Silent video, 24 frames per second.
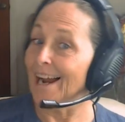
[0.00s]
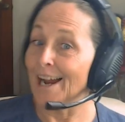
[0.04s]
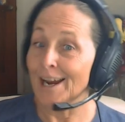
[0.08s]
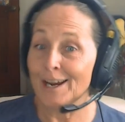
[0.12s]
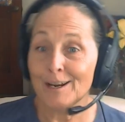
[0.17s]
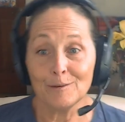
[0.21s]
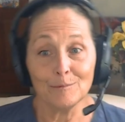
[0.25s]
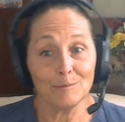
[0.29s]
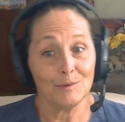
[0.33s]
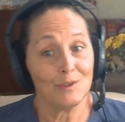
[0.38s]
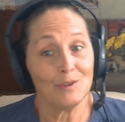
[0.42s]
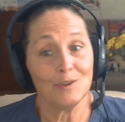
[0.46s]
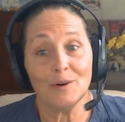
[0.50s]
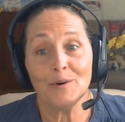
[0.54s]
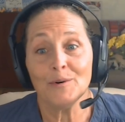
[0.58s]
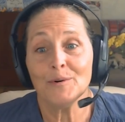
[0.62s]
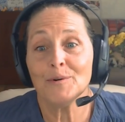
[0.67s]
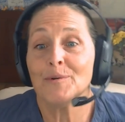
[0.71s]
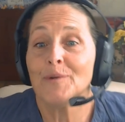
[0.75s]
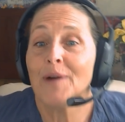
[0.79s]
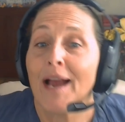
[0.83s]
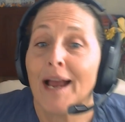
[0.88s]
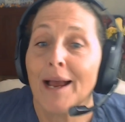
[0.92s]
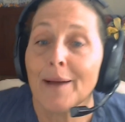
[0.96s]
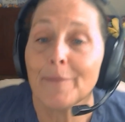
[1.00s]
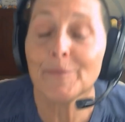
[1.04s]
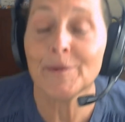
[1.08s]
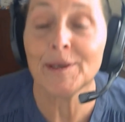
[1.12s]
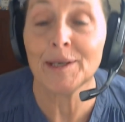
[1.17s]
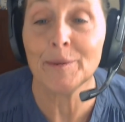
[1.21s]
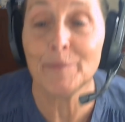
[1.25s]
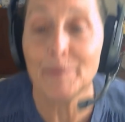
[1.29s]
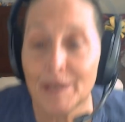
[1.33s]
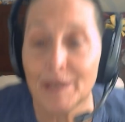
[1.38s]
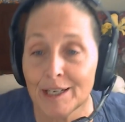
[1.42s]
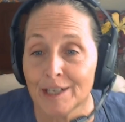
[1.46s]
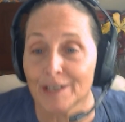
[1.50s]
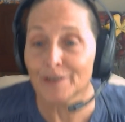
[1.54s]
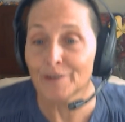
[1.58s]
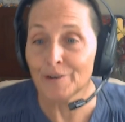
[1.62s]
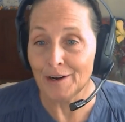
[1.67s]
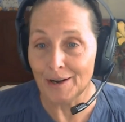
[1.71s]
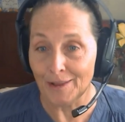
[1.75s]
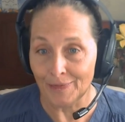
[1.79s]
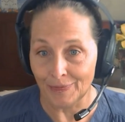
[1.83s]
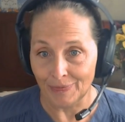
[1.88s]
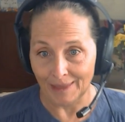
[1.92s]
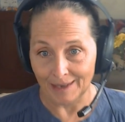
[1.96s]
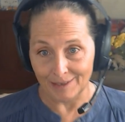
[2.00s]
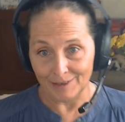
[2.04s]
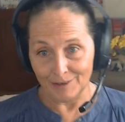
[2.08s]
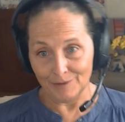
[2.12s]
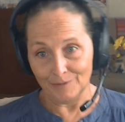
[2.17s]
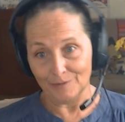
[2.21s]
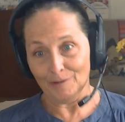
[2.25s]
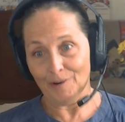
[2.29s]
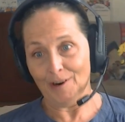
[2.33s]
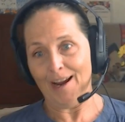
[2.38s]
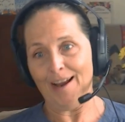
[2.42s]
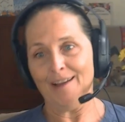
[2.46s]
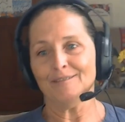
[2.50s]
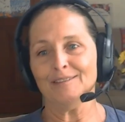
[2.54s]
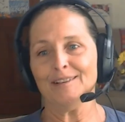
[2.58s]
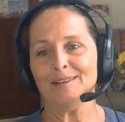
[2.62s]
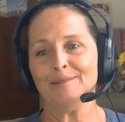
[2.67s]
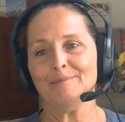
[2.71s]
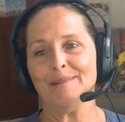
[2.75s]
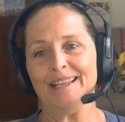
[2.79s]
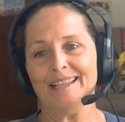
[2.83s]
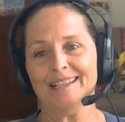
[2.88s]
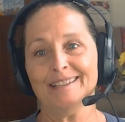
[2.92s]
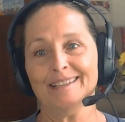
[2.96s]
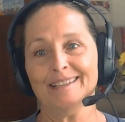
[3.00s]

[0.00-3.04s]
I am so happy to be here, and thank you for having me.